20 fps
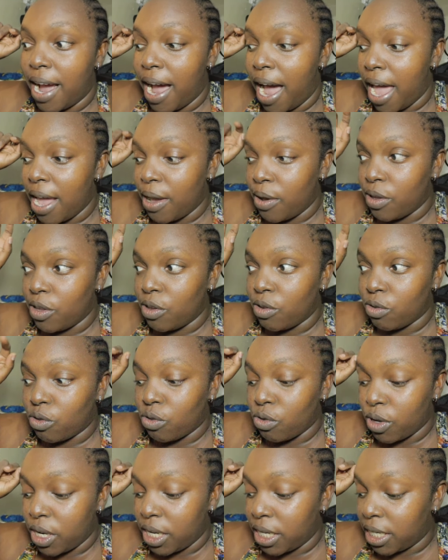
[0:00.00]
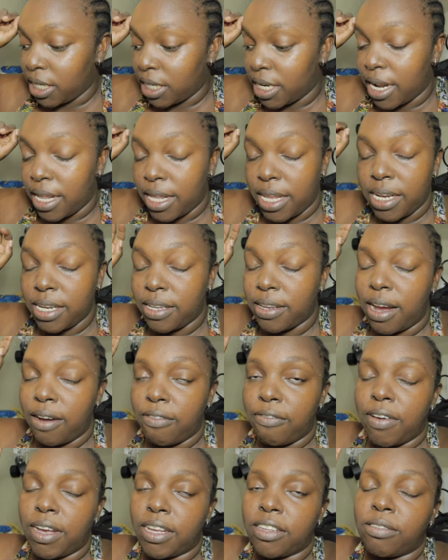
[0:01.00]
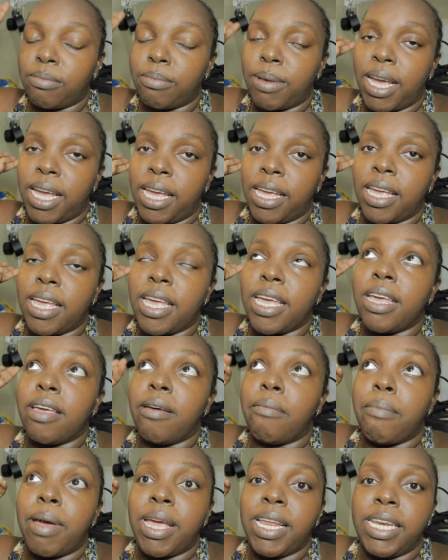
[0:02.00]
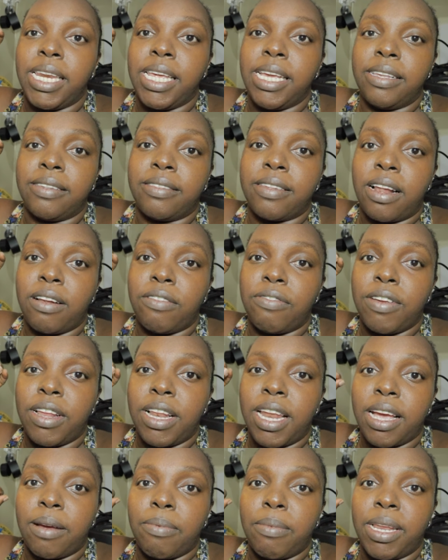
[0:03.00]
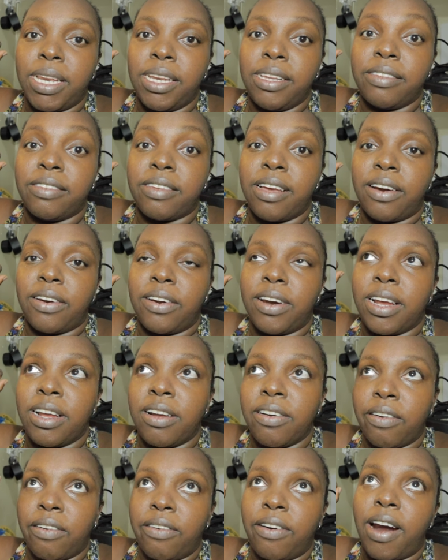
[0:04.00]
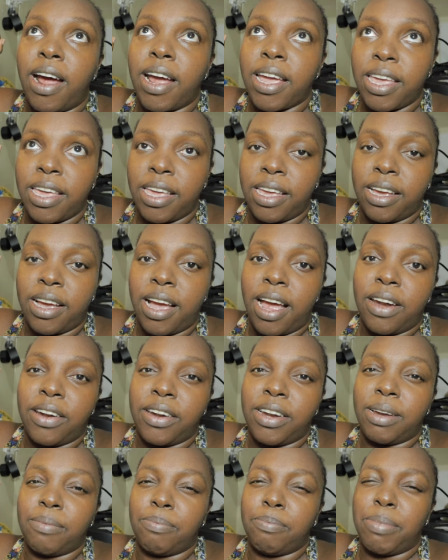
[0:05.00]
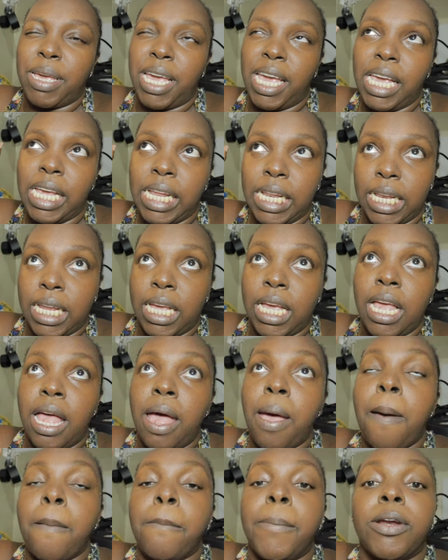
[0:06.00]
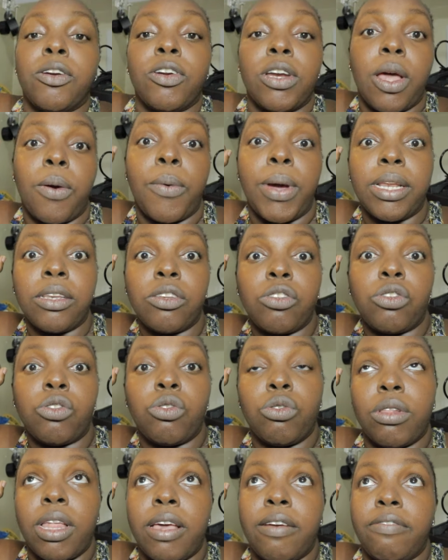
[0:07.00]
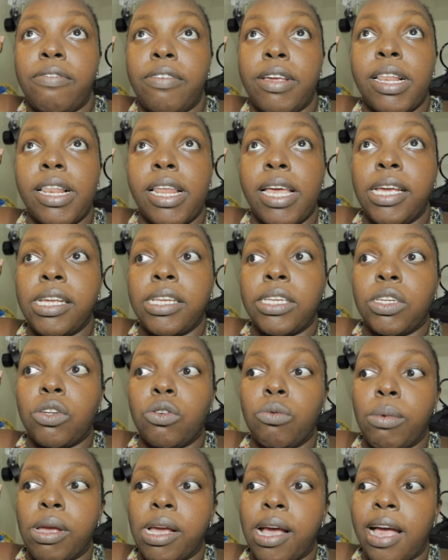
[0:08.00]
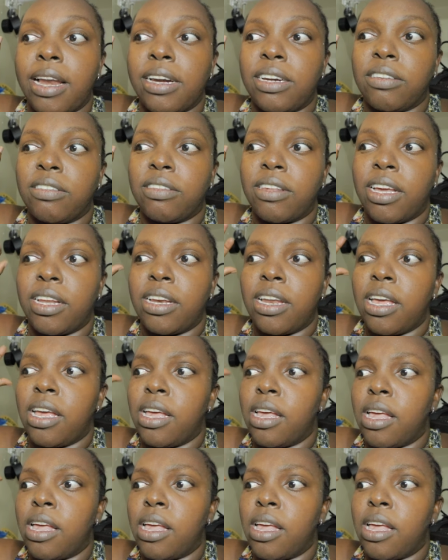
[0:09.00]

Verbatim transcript: I, used to eat it and then it affects my my knees. I feel like my knees are cracking, are in pain. But when I went to the village, to my countryside,